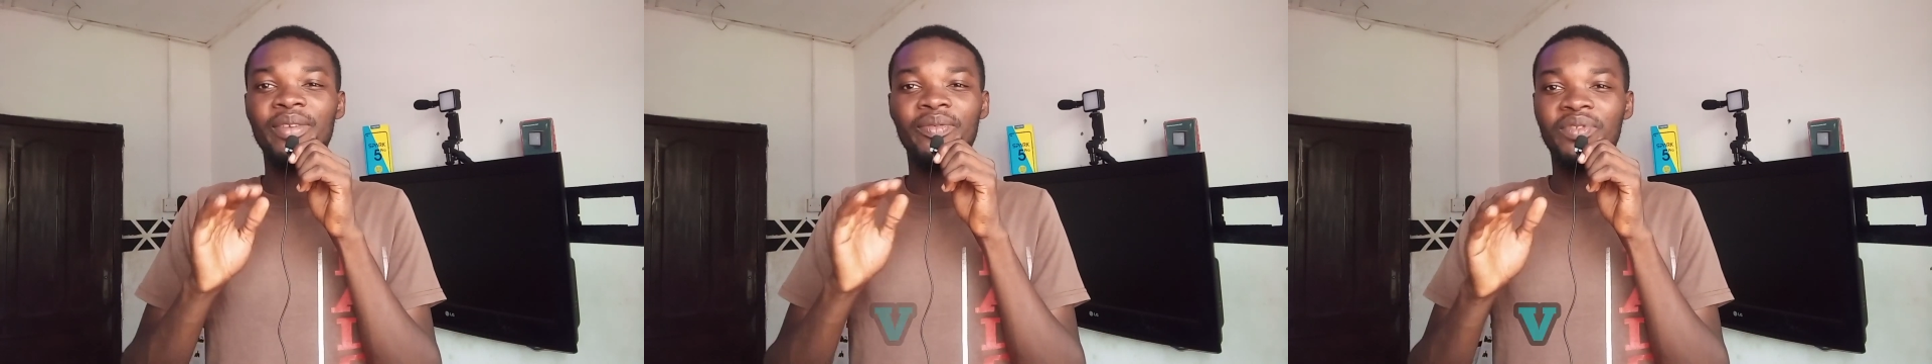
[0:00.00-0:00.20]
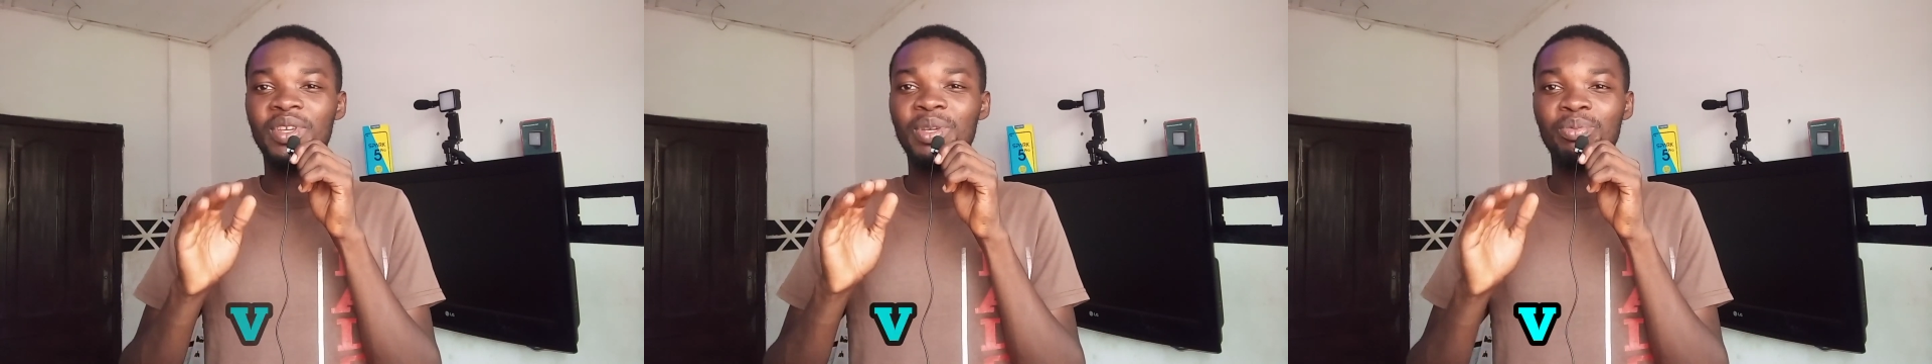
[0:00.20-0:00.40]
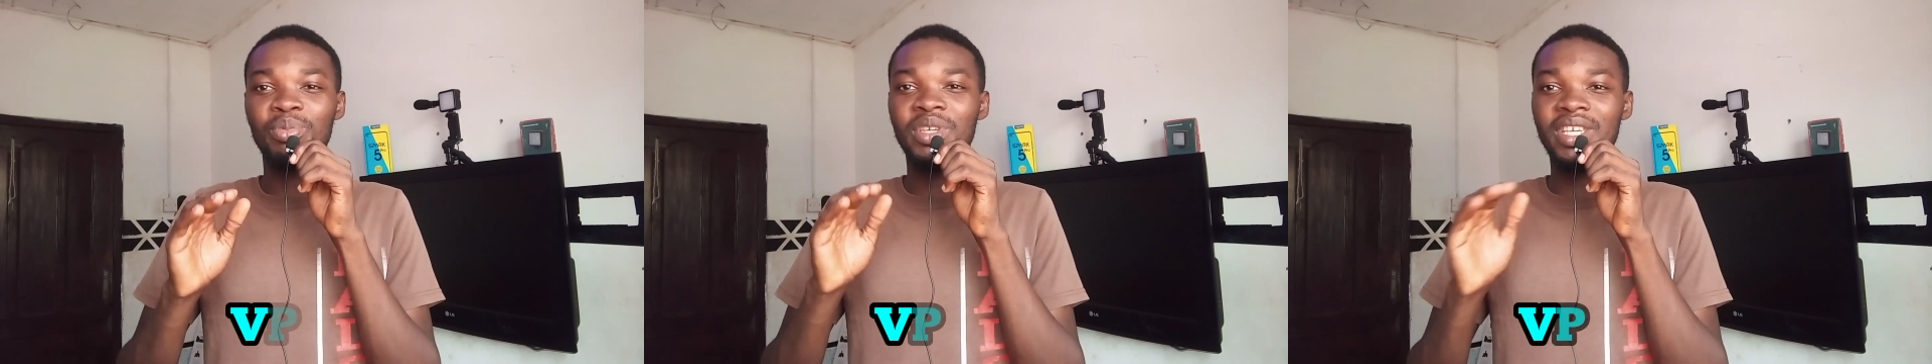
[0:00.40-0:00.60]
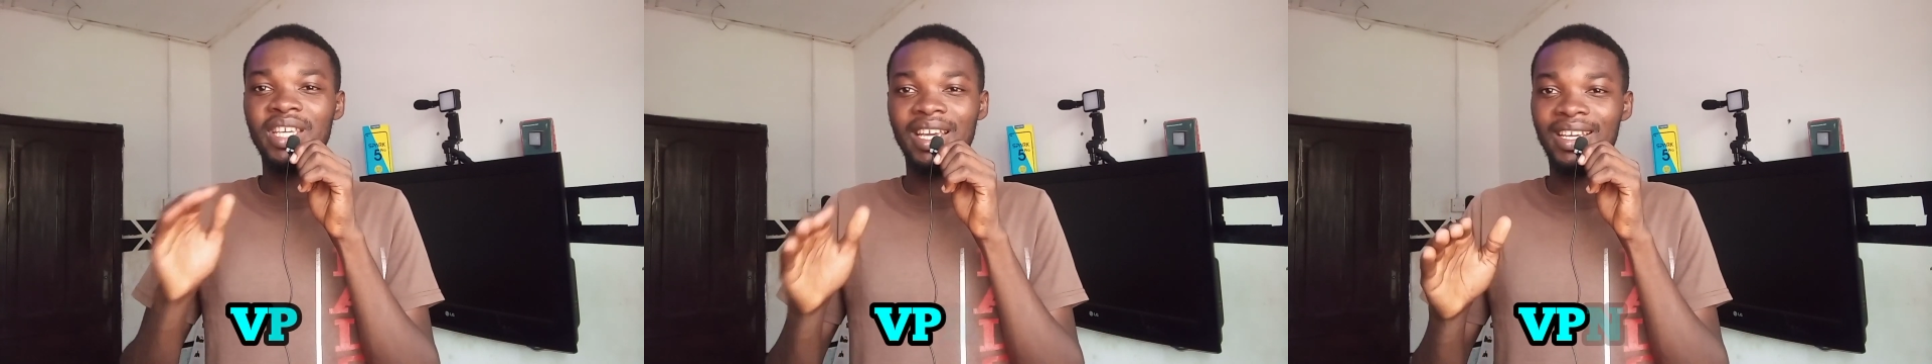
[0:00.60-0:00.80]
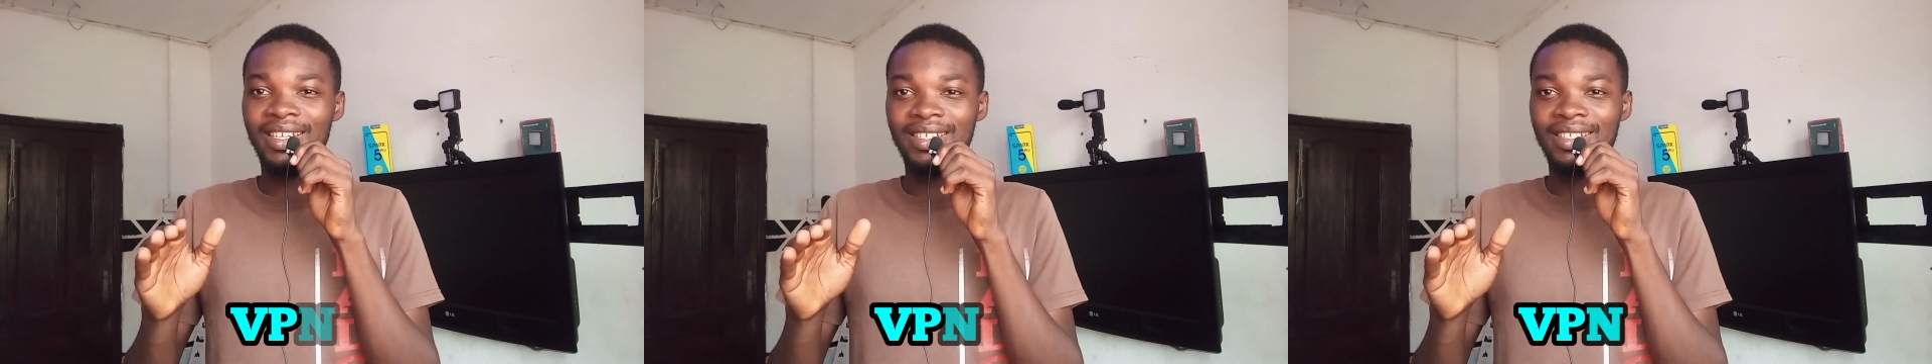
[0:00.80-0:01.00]

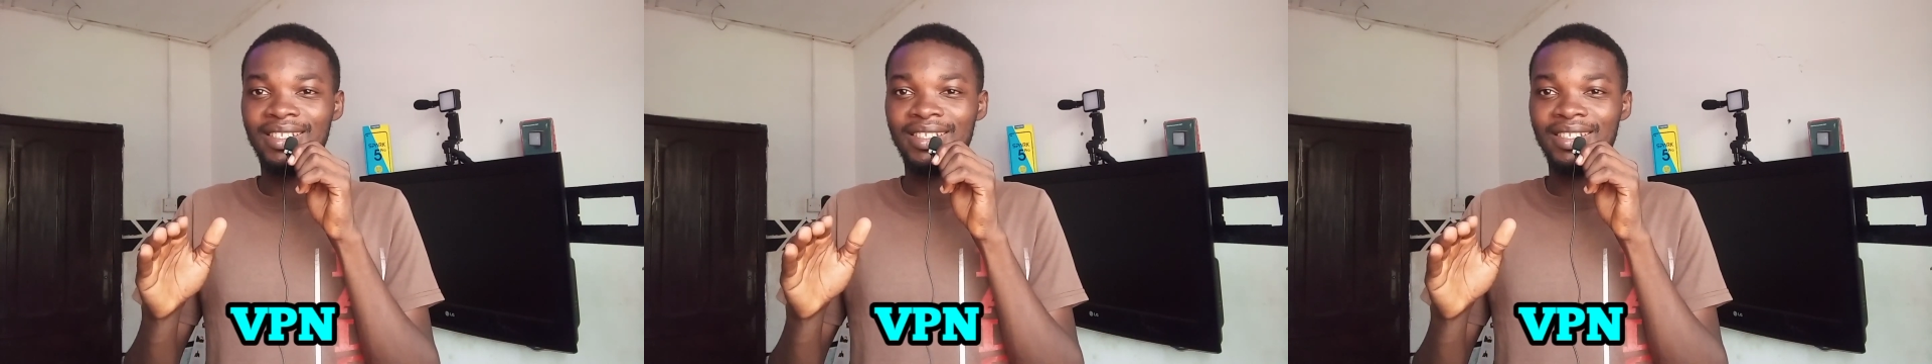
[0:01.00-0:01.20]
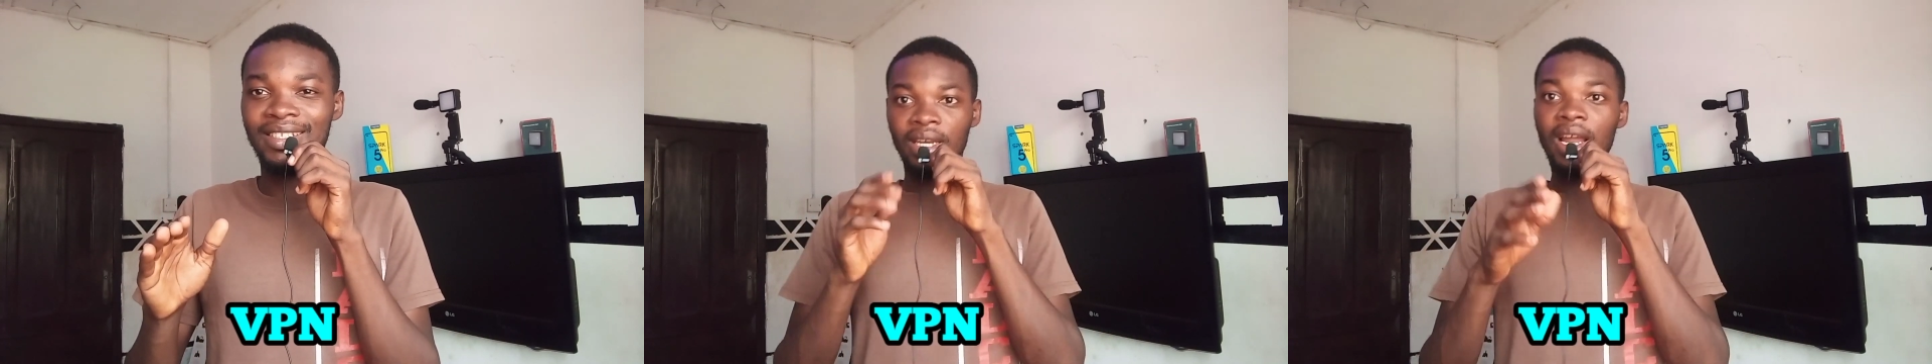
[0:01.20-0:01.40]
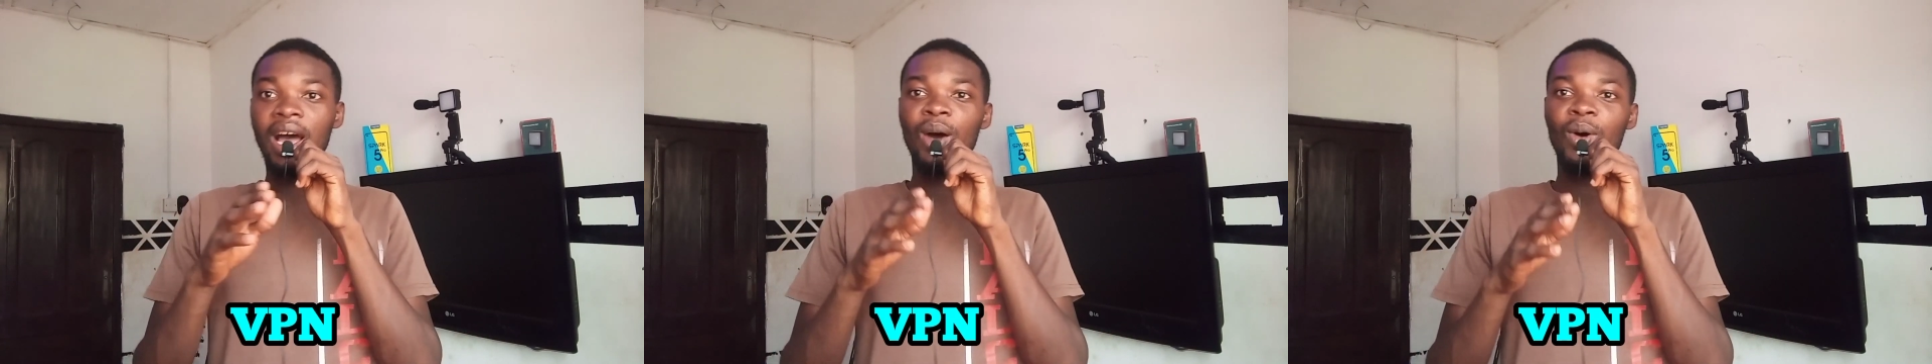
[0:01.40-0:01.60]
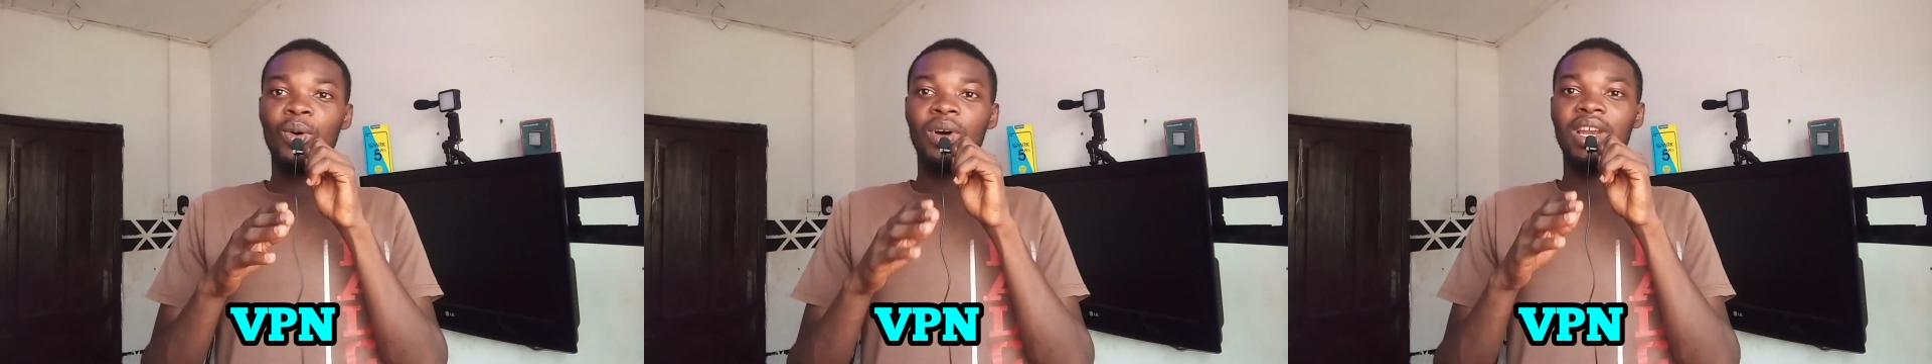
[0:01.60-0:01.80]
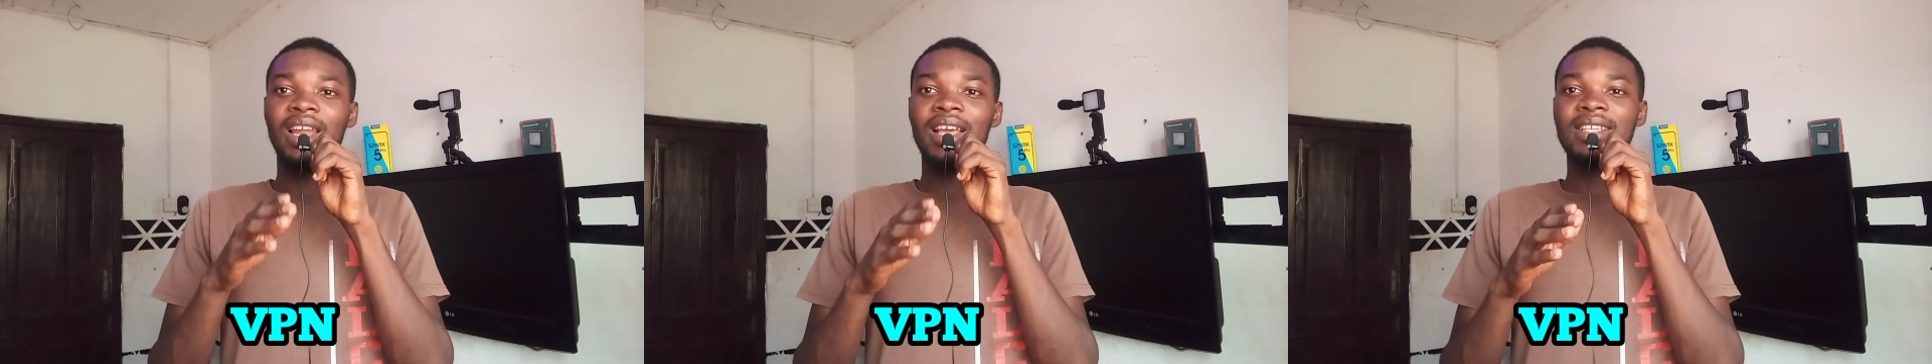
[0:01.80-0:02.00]
VPN. Now,
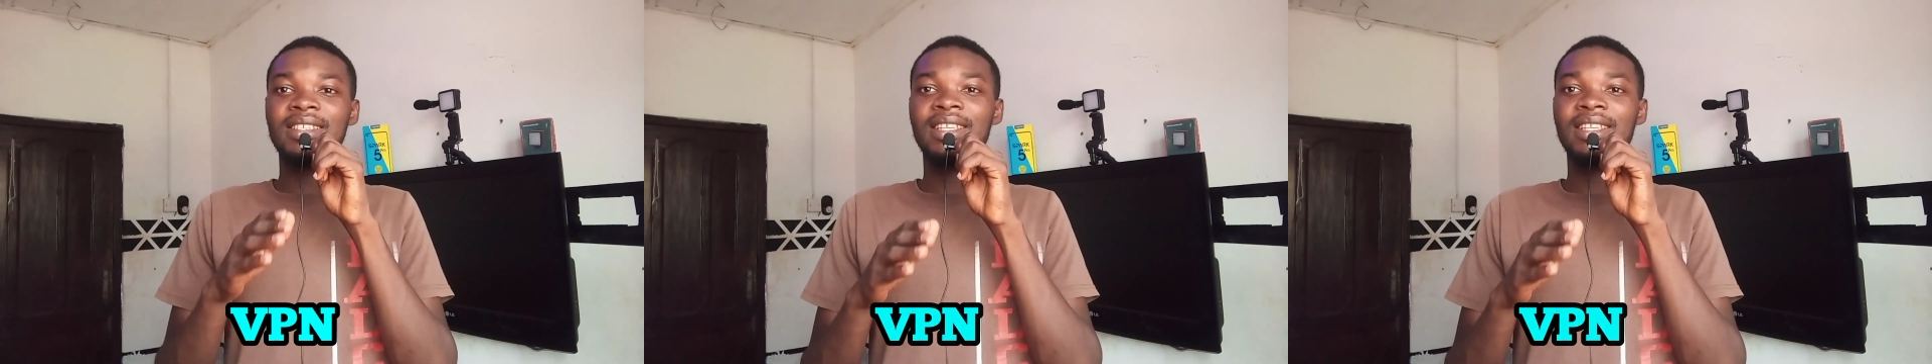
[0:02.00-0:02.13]
let's